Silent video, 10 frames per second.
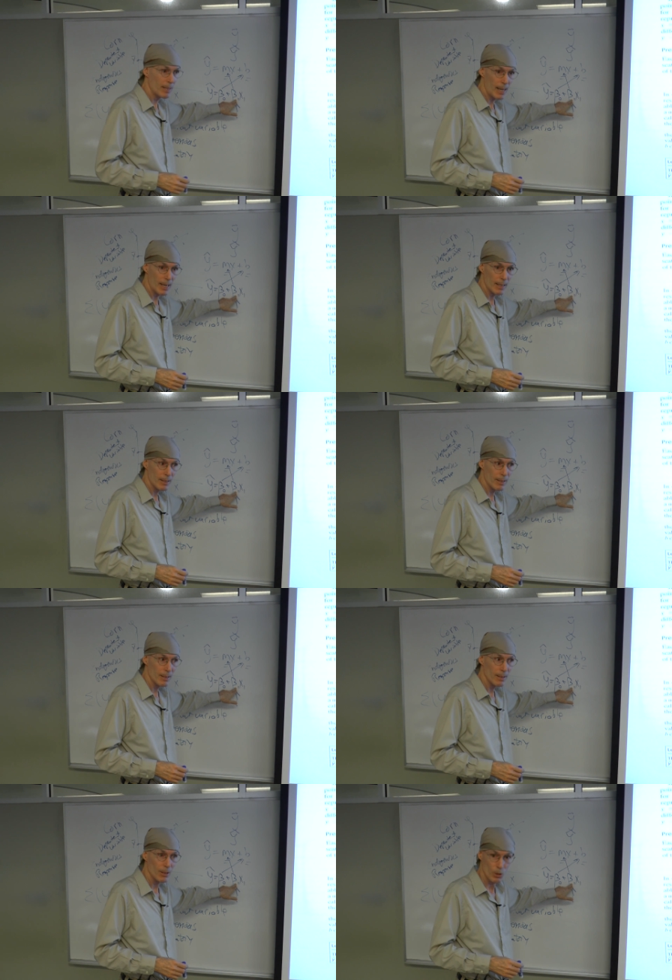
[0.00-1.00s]
get,
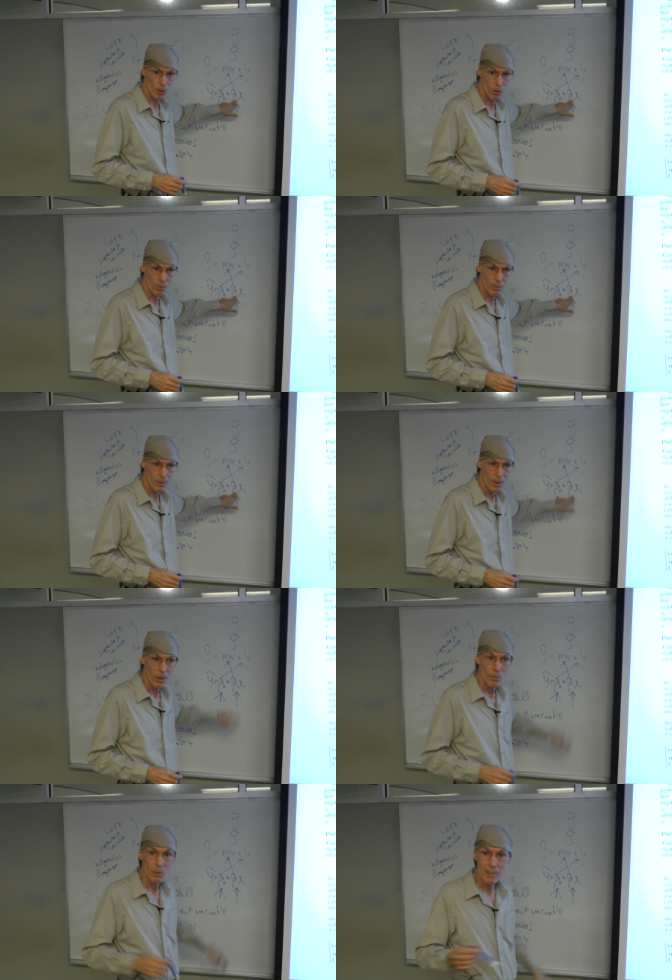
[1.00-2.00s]
the slope,
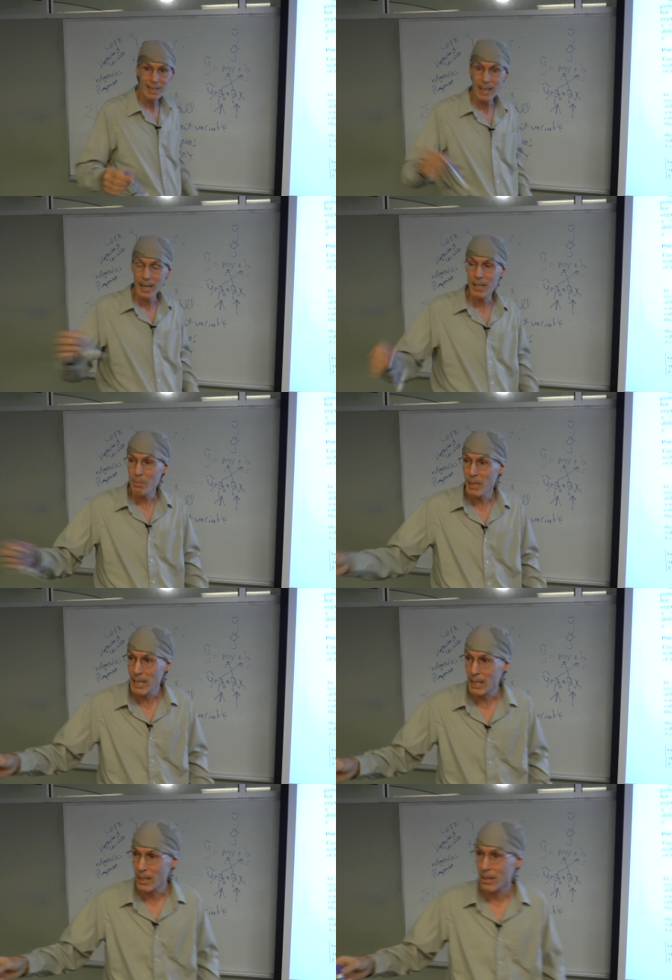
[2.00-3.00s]
will be like a
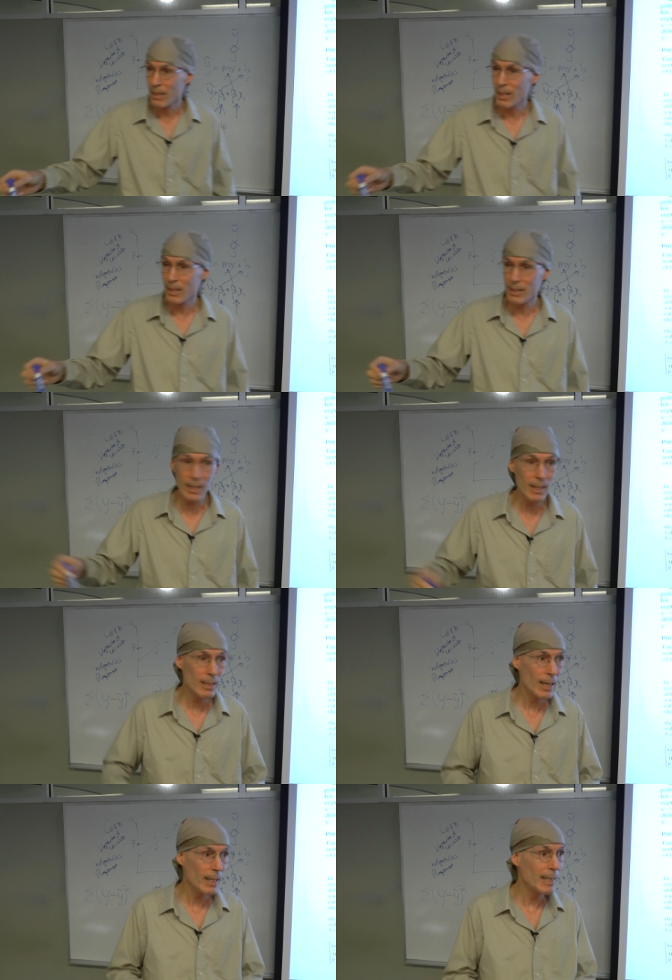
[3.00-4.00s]
mean in the sense
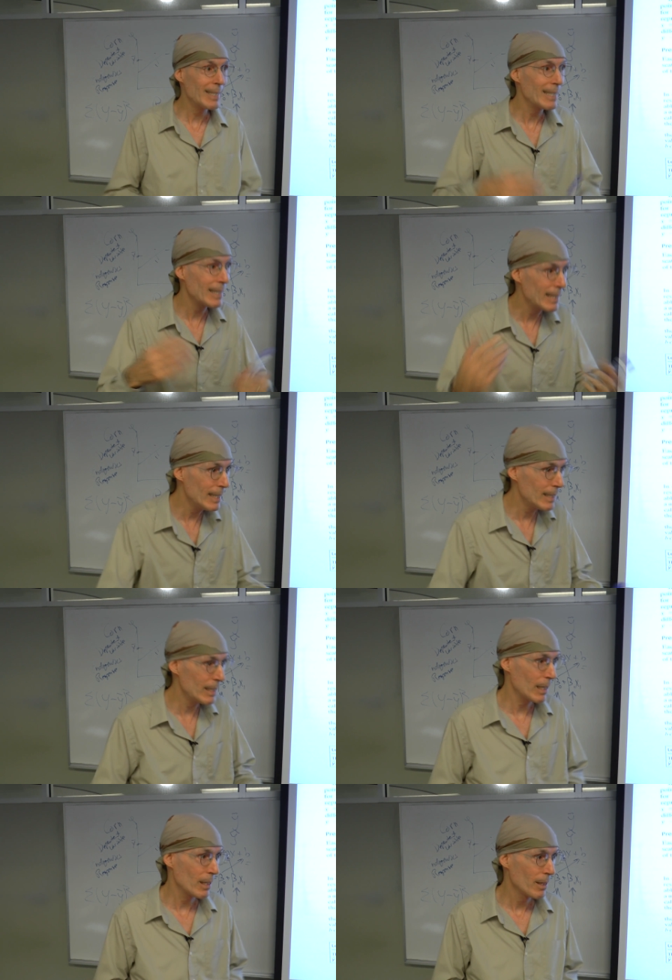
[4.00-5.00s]
that it's a
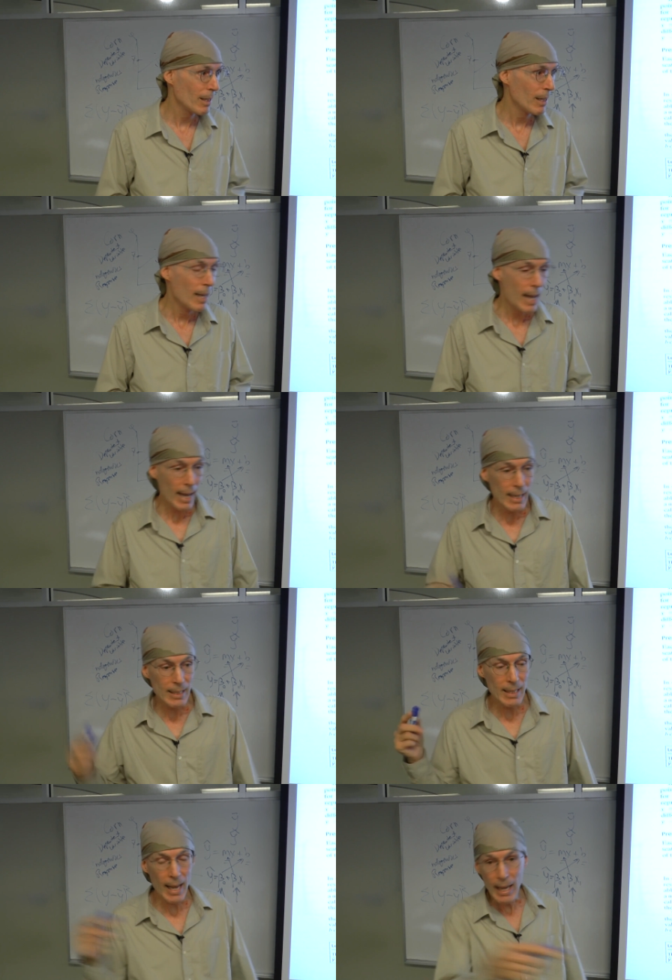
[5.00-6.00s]
statistic. And
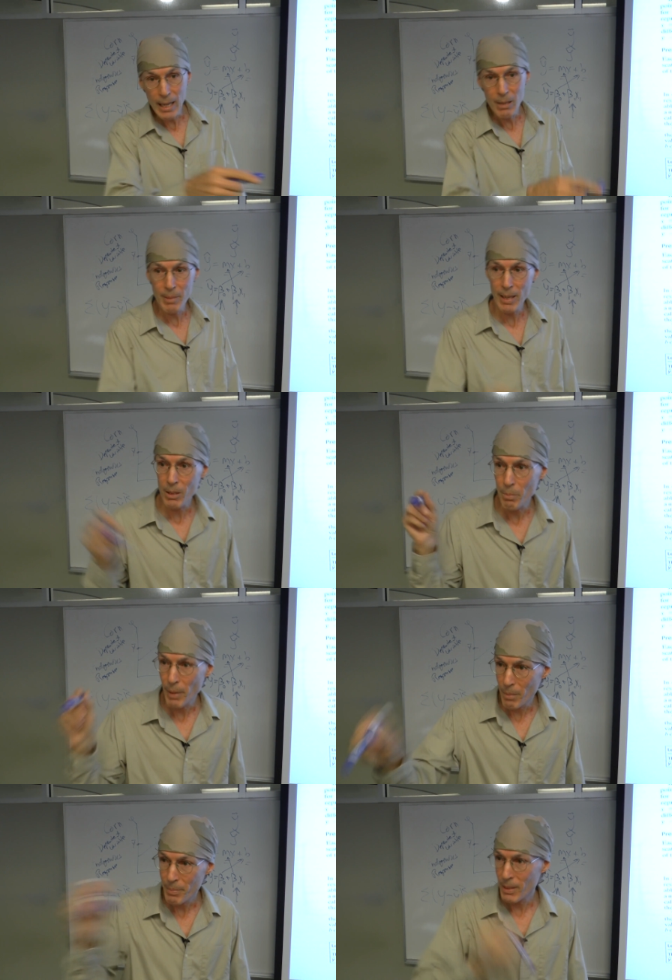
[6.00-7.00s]
it's aimed at the
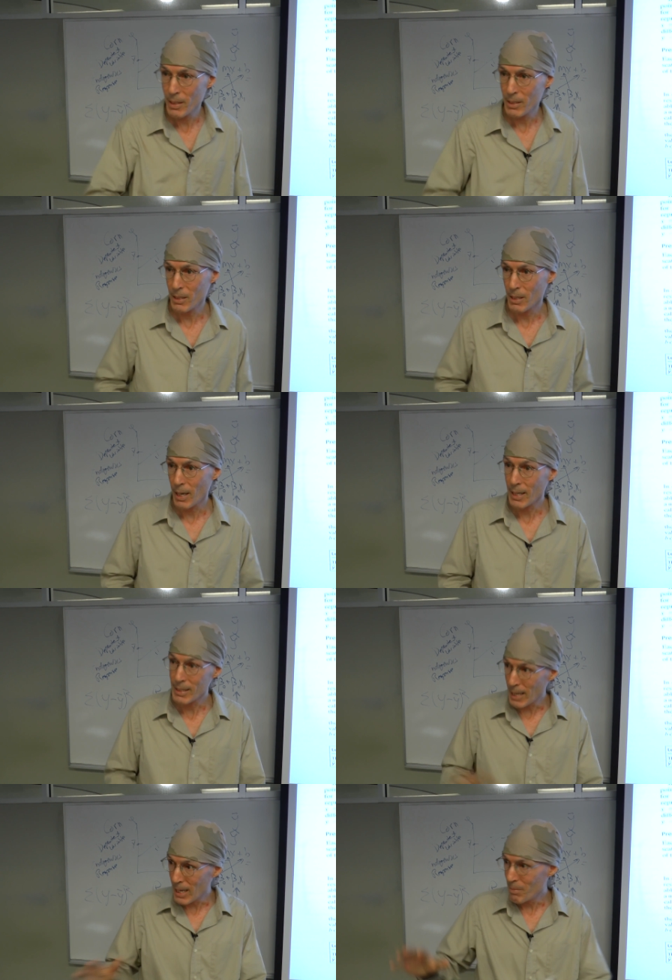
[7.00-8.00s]
population guy.
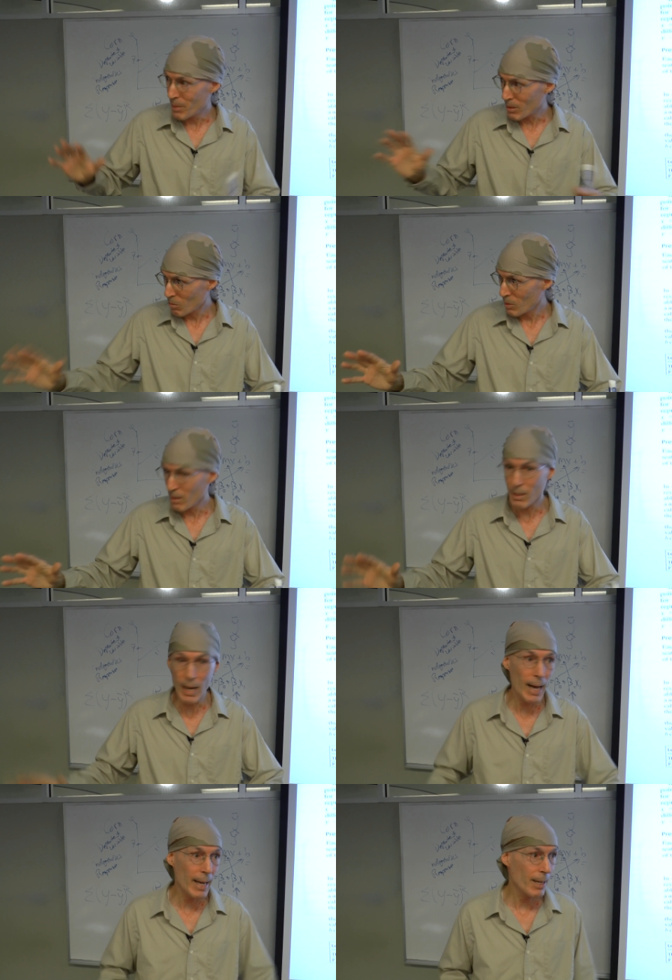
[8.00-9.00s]
It's aimed at the real
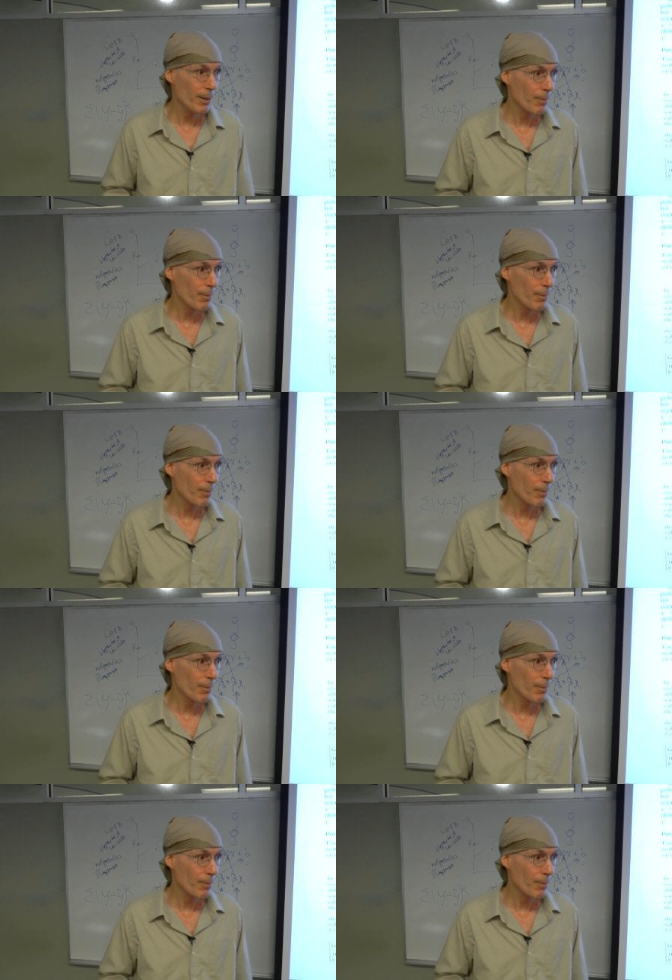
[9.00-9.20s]
guy.